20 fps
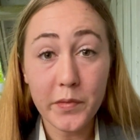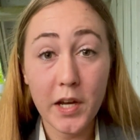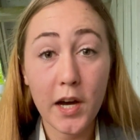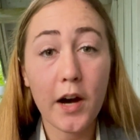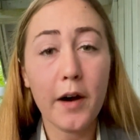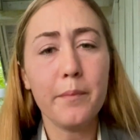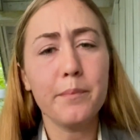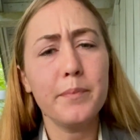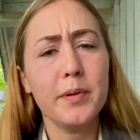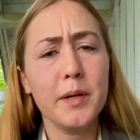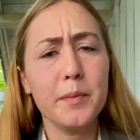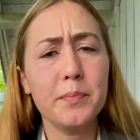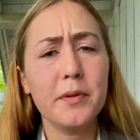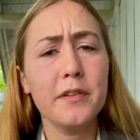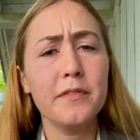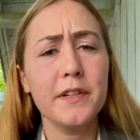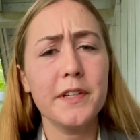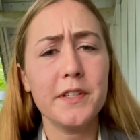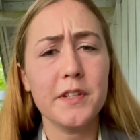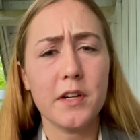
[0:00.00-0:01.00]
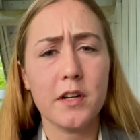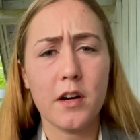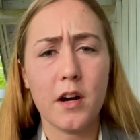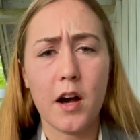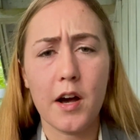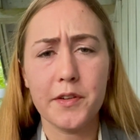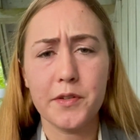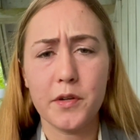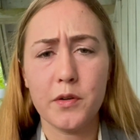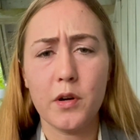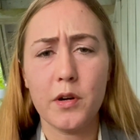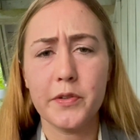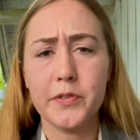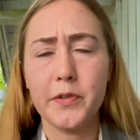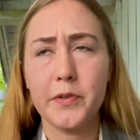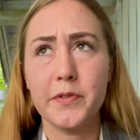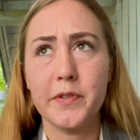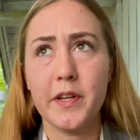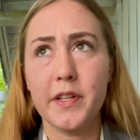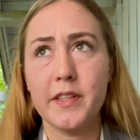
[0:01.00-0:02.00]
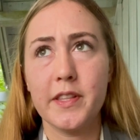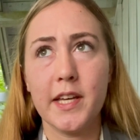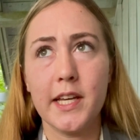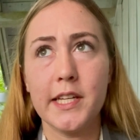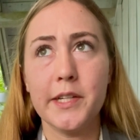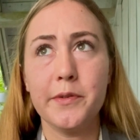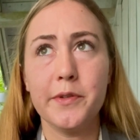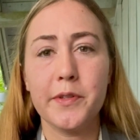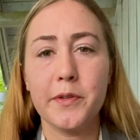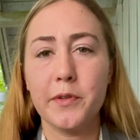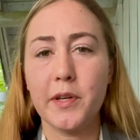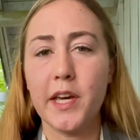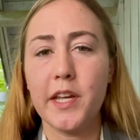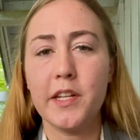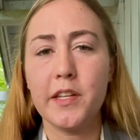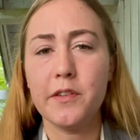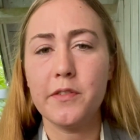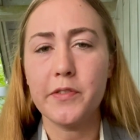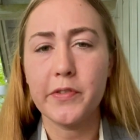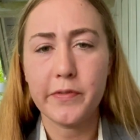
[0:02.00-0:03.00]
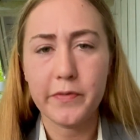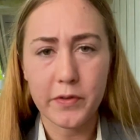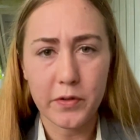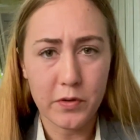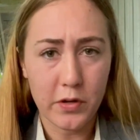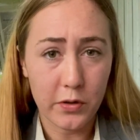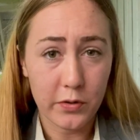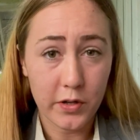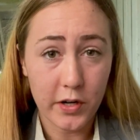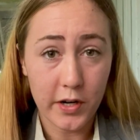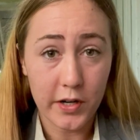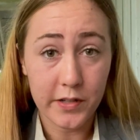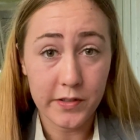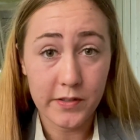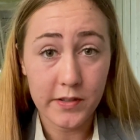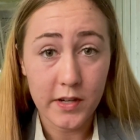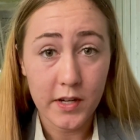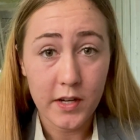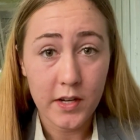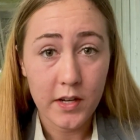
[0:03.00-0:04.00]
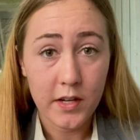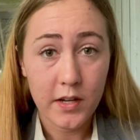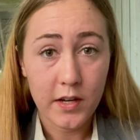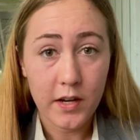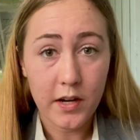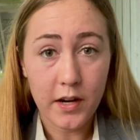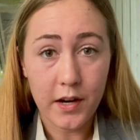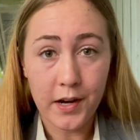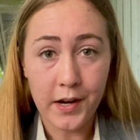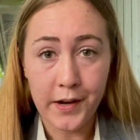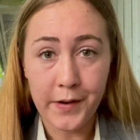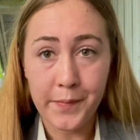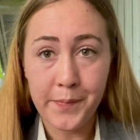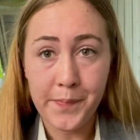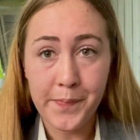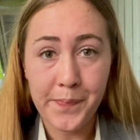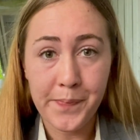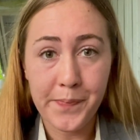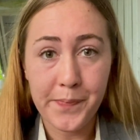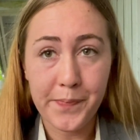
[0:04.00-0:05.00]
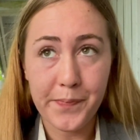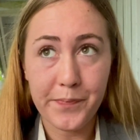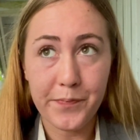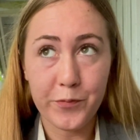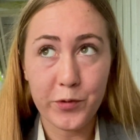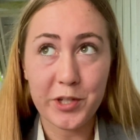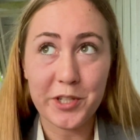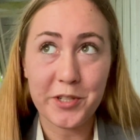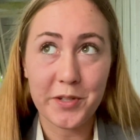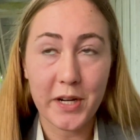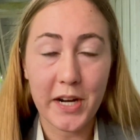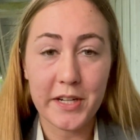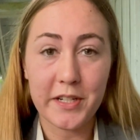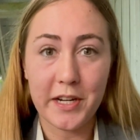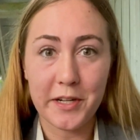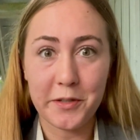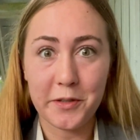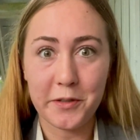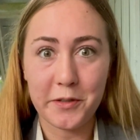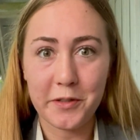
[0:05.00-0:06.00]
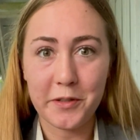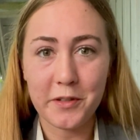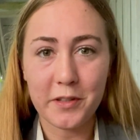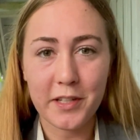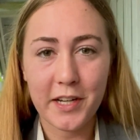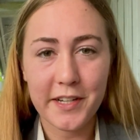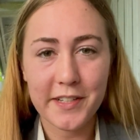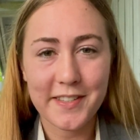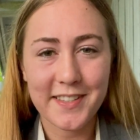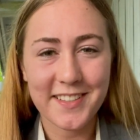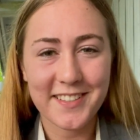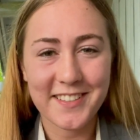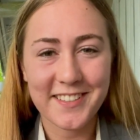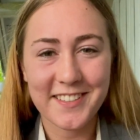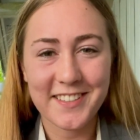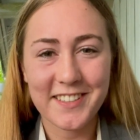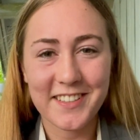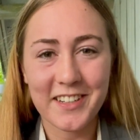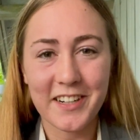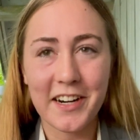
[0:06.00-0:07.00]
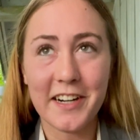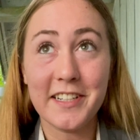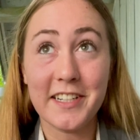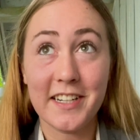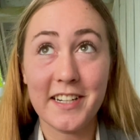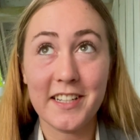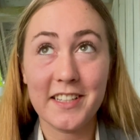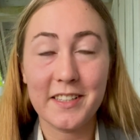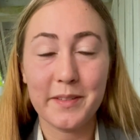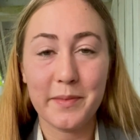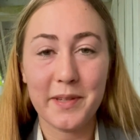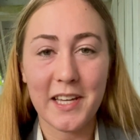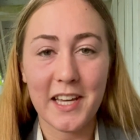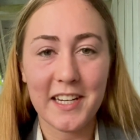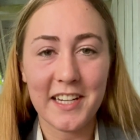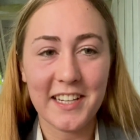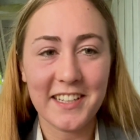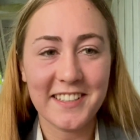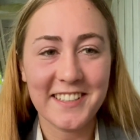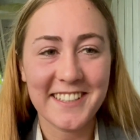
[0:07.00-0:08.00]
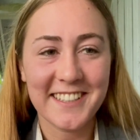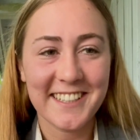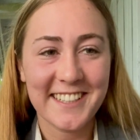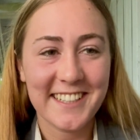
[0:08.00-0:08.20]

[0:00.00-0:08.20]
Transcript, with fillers: Um, but Professor Hasso also said that it was okay to use a few note cards, um, which I, I do utilize, the, or I did at the beginning.